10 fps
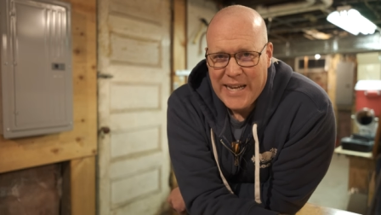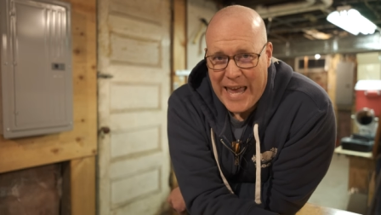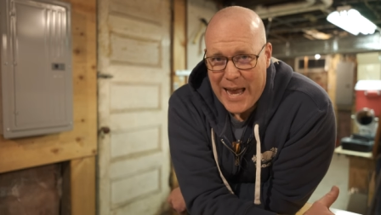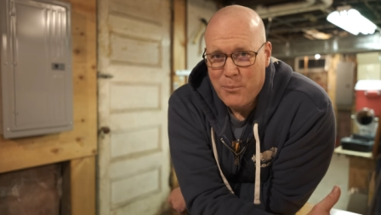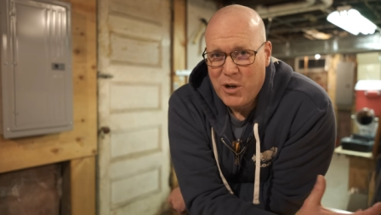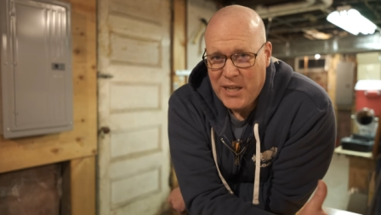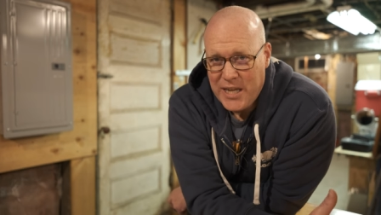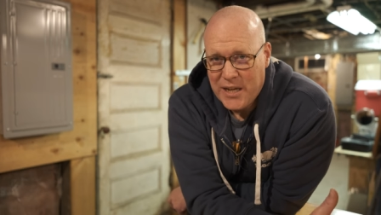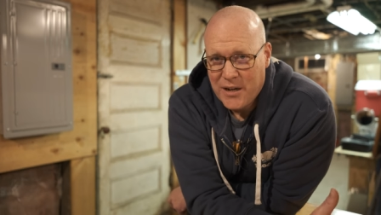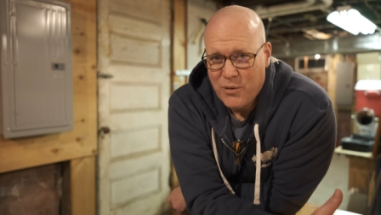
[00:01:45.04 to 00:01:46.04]
camera
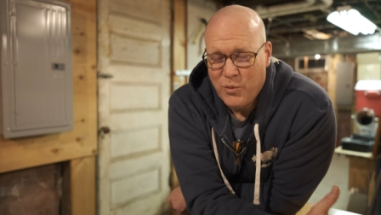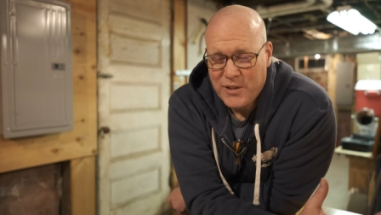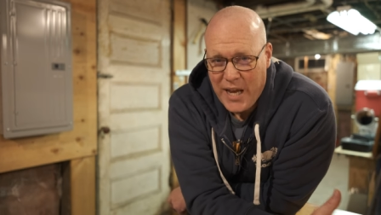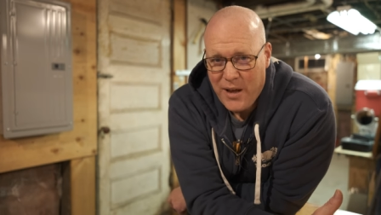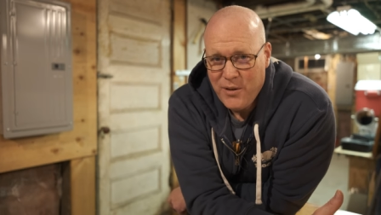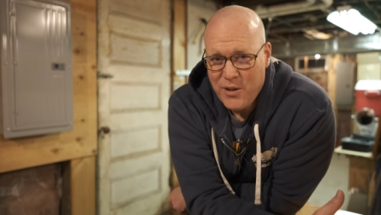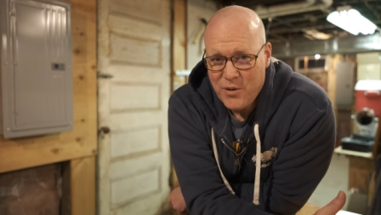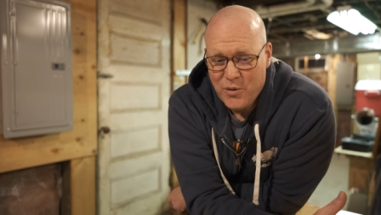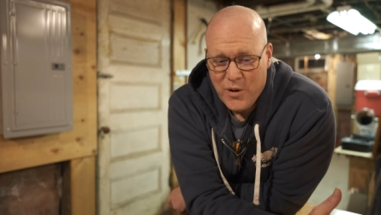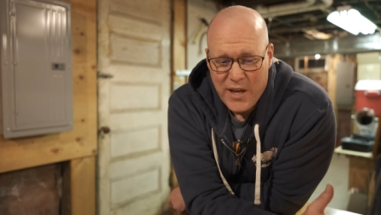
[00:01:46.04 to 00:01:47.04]
gear, will tell
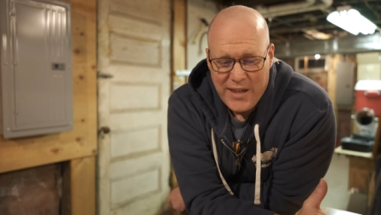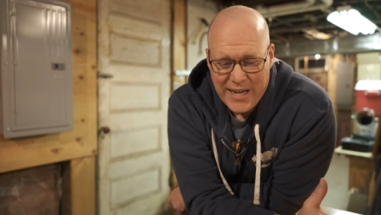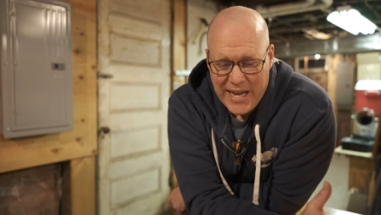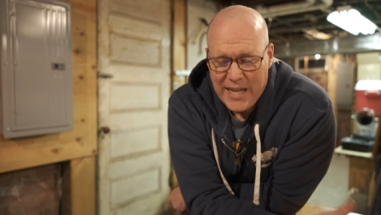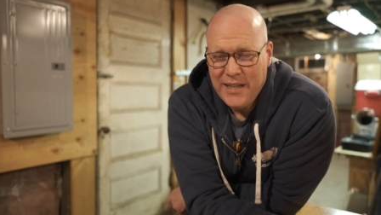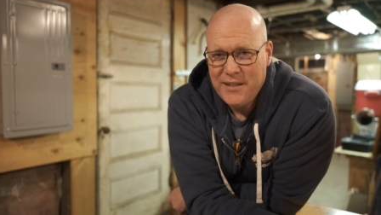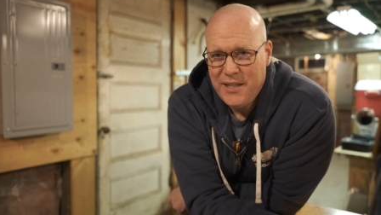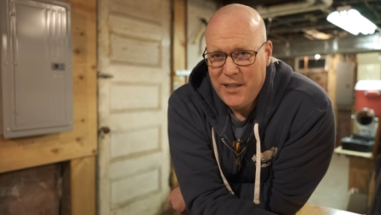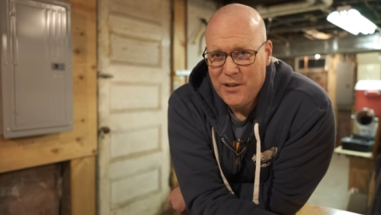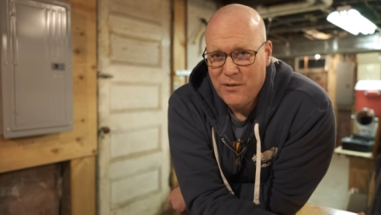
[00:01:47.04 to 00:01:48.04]
you the Achilles
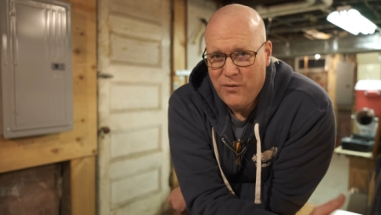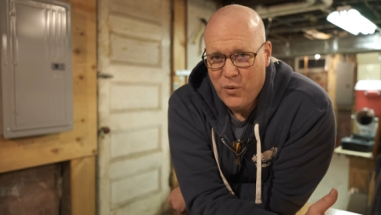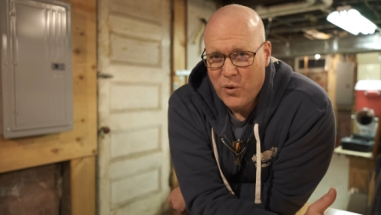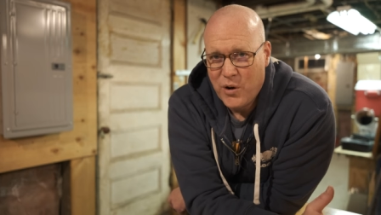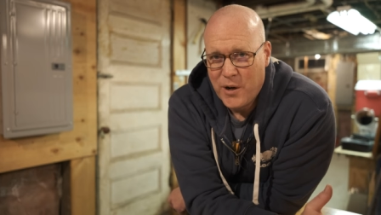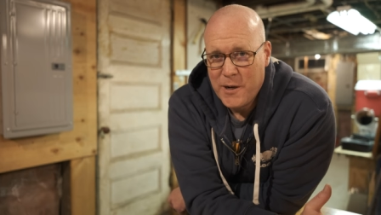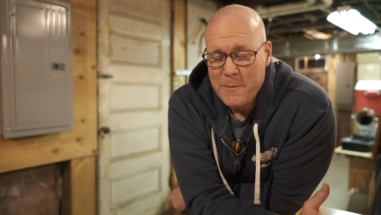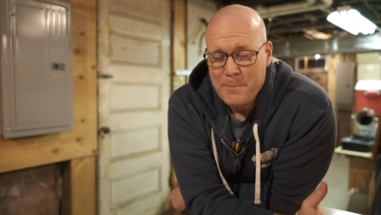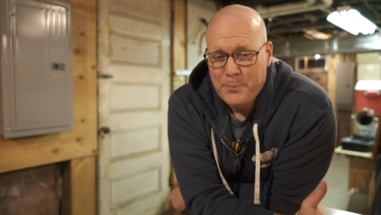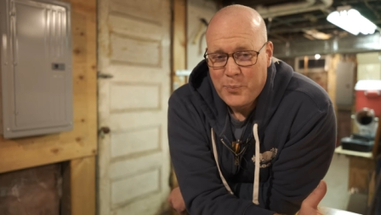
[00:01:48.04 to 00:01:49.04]
heel for
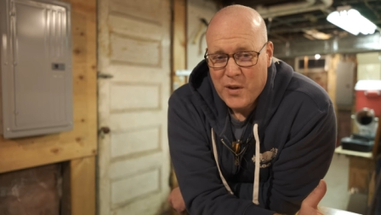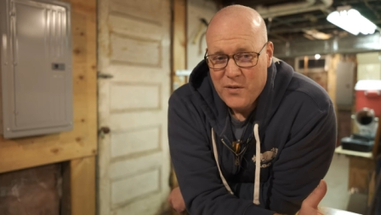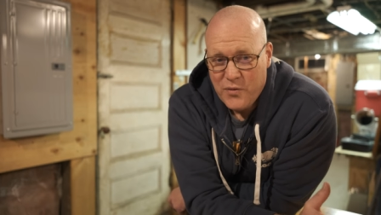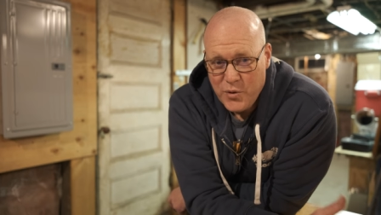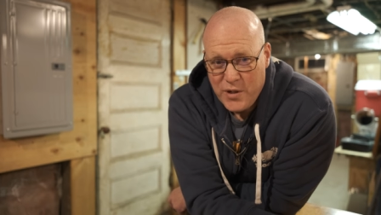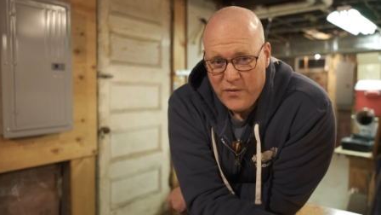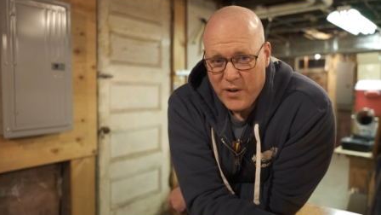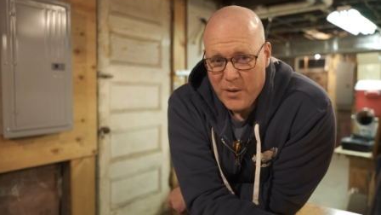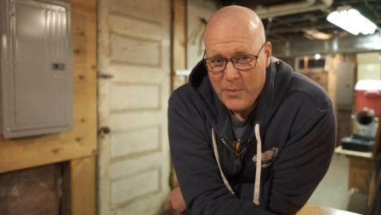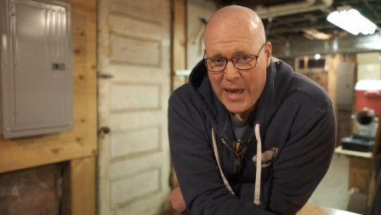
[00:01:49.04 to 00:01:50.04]

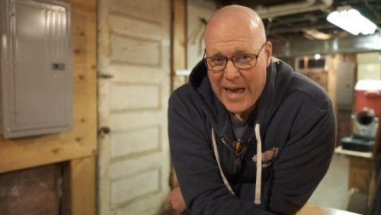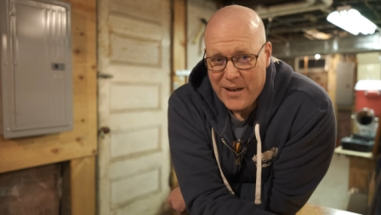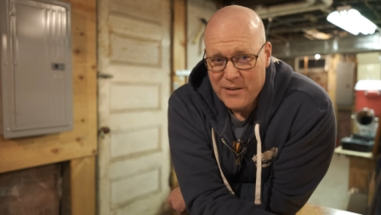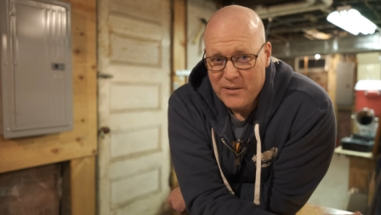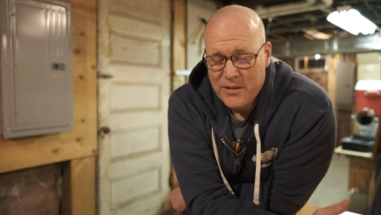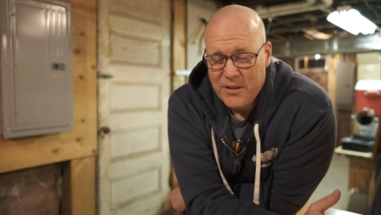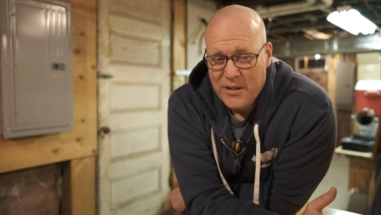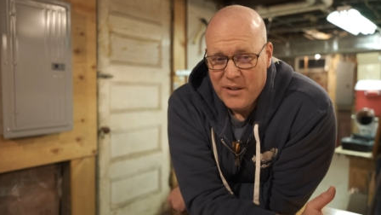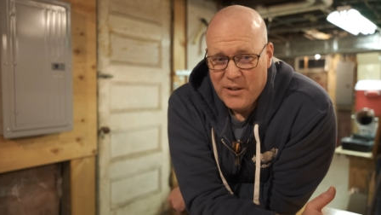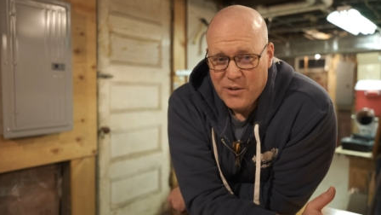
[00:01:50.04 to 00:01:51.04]
Fujifilm has
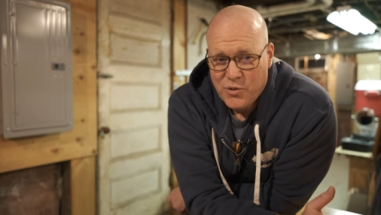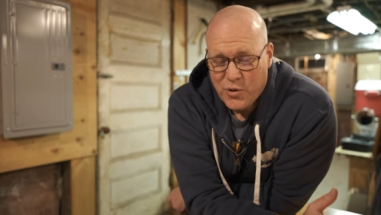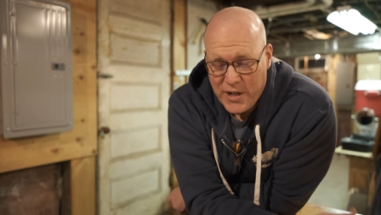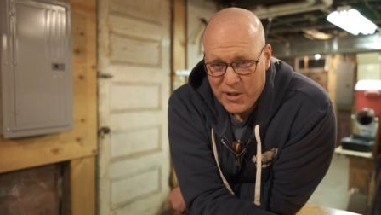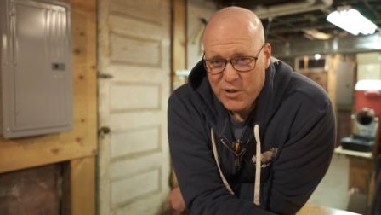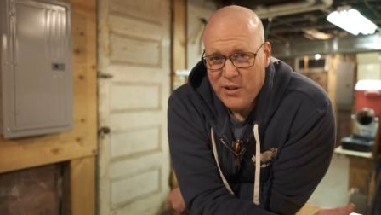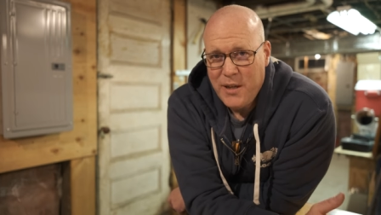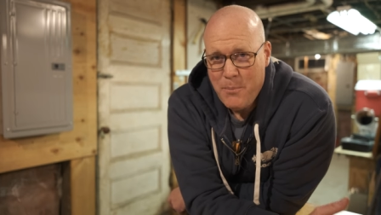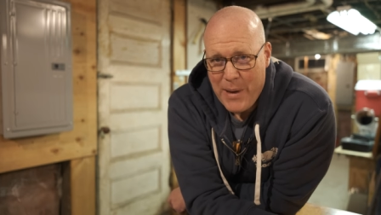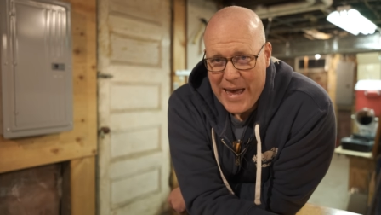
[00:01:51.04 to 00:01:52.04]

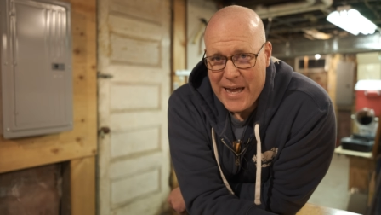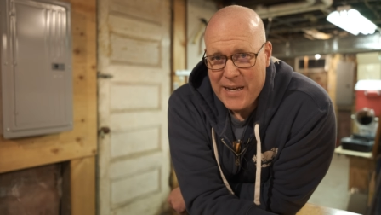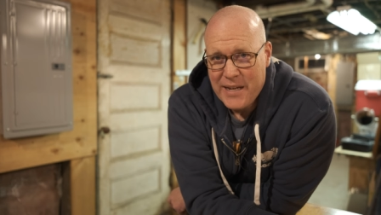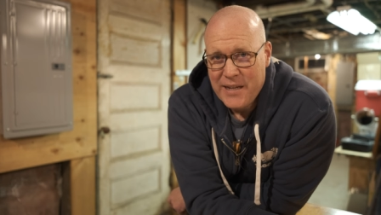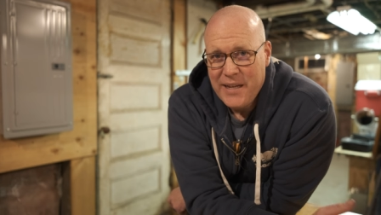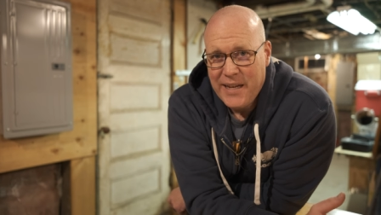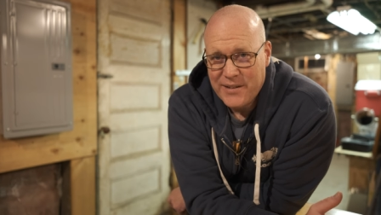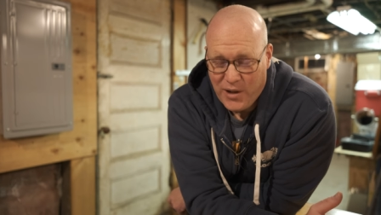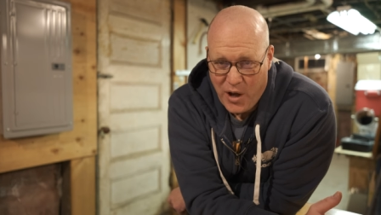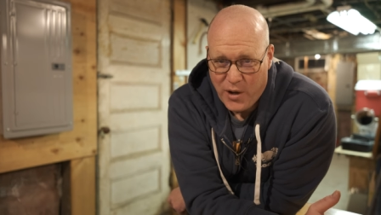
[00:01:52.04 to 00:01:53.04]
traditionally been
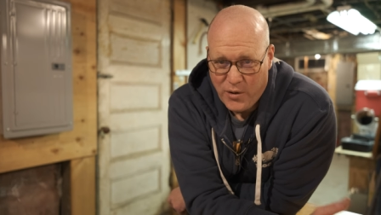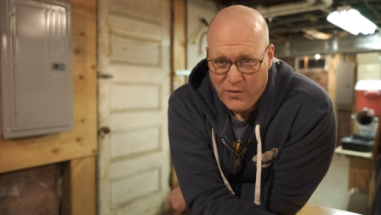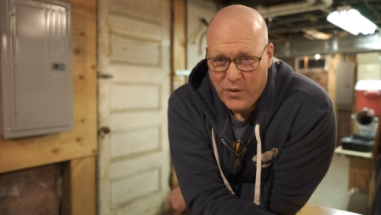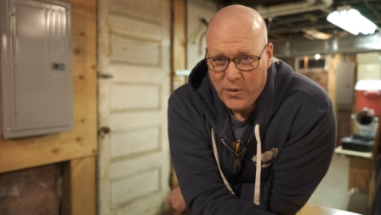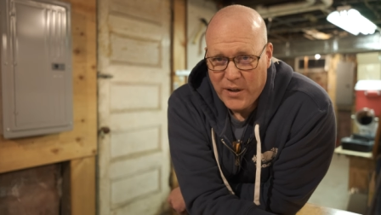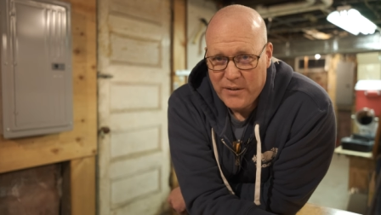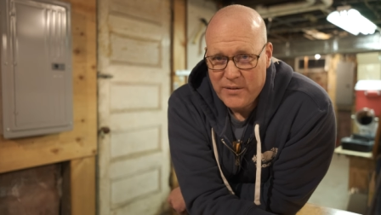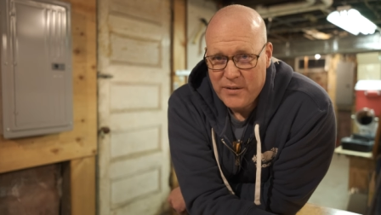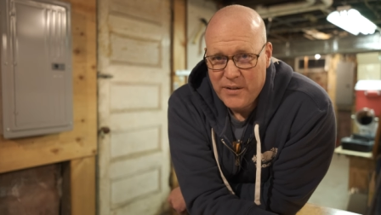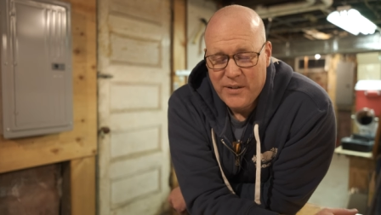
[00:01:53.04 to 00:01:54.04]
its
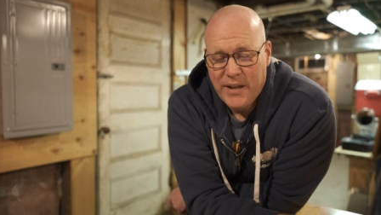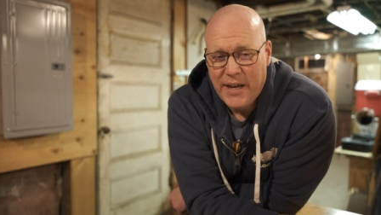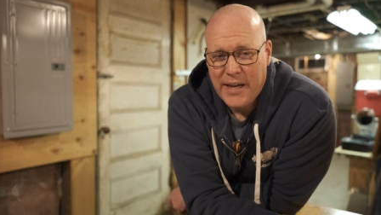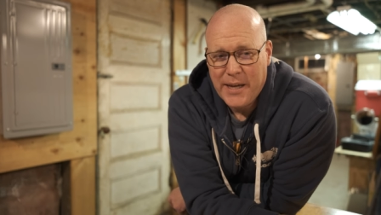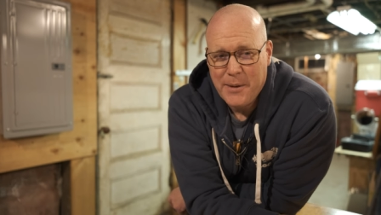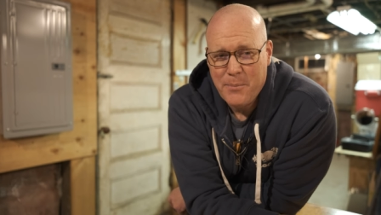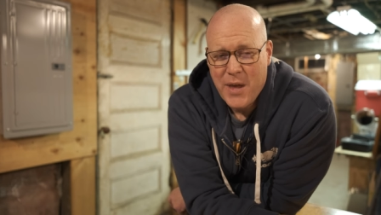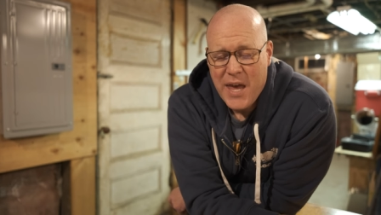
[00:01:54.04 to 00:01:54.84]
autofocus. Um,